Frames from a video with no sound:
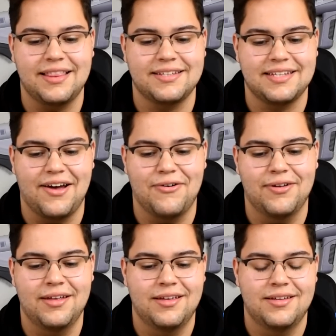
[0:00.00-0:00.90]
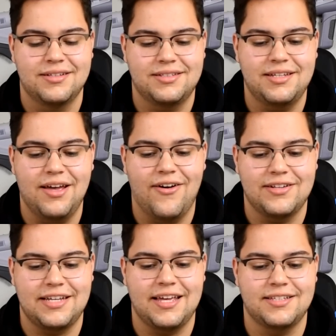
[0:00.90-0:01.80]
take this out, see how
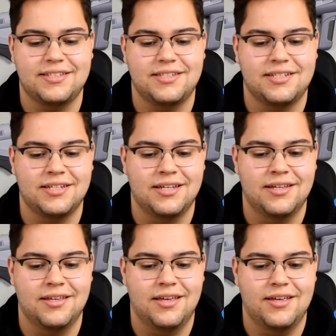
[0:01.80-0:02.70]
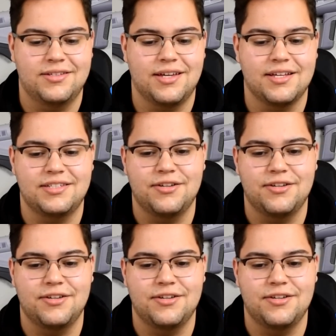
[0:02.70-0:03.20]
it tastes. As you guys